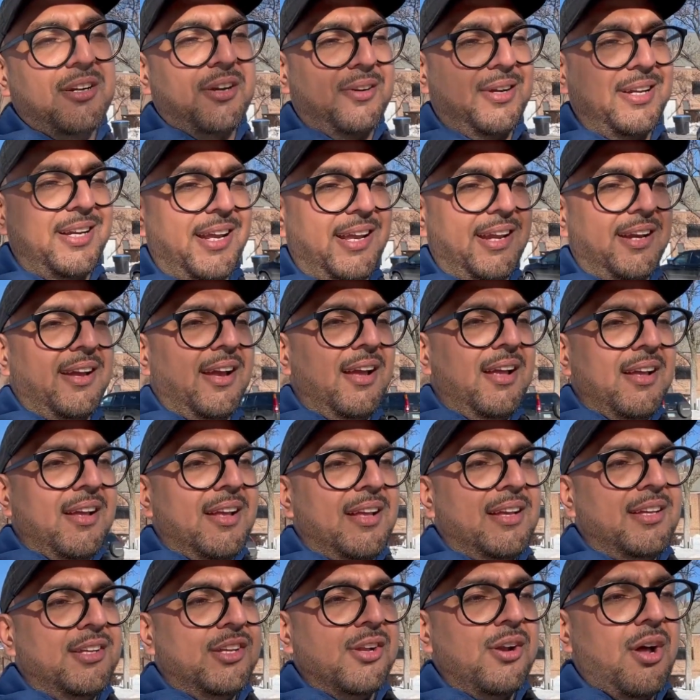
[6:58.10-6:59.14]
in it,
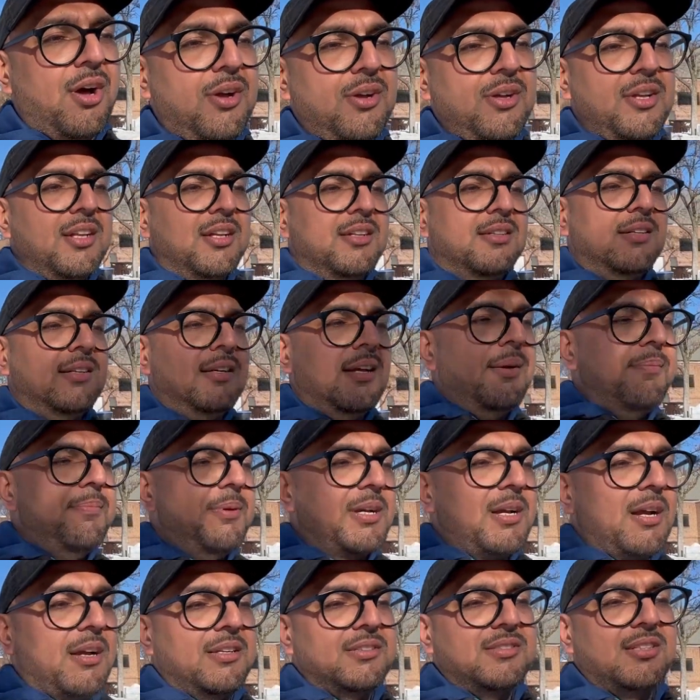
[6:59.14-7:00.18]

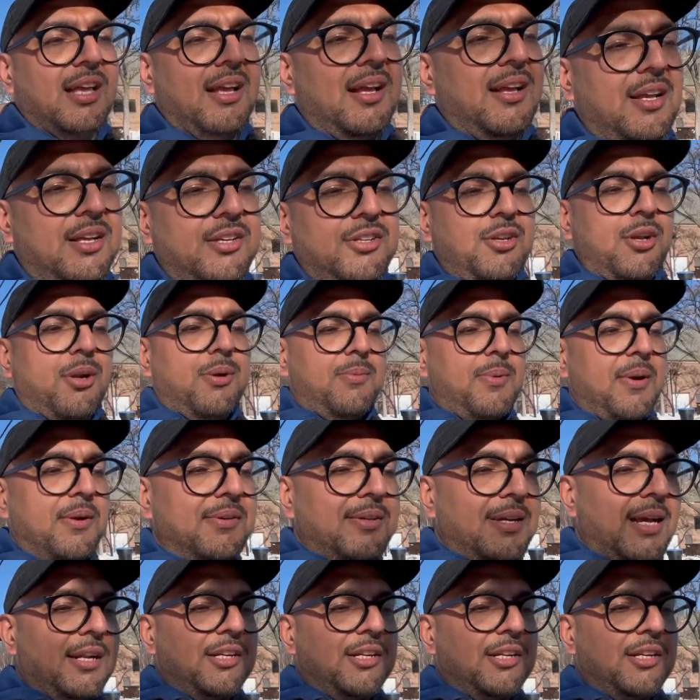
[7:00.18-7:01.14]
because you don't want to get a